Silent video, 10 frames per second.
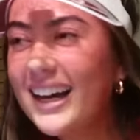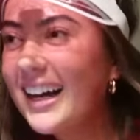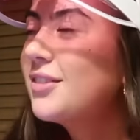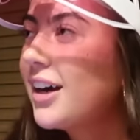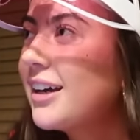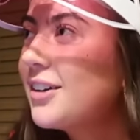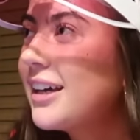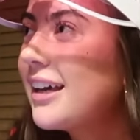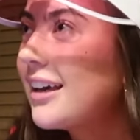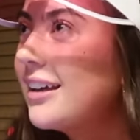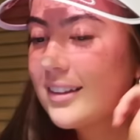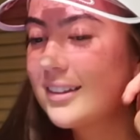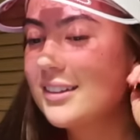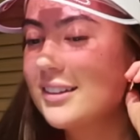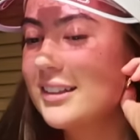Right, okay.
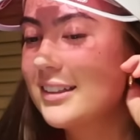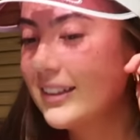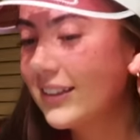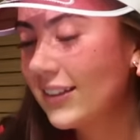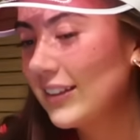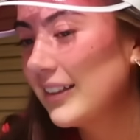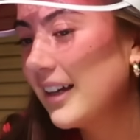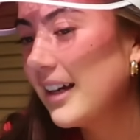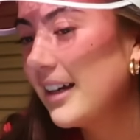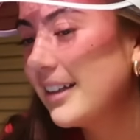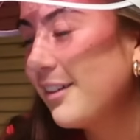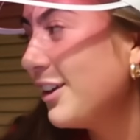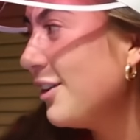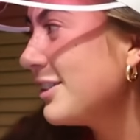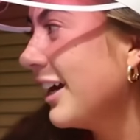A
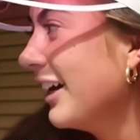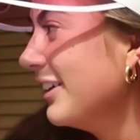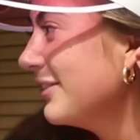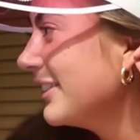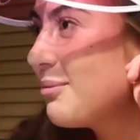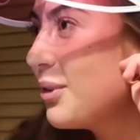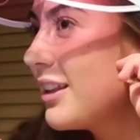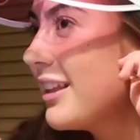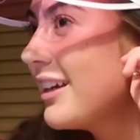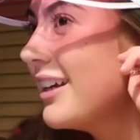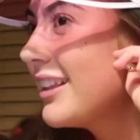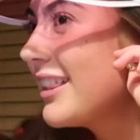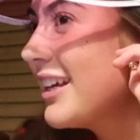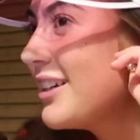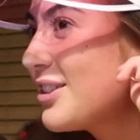few times. But the thing
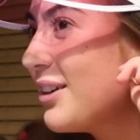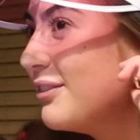is, so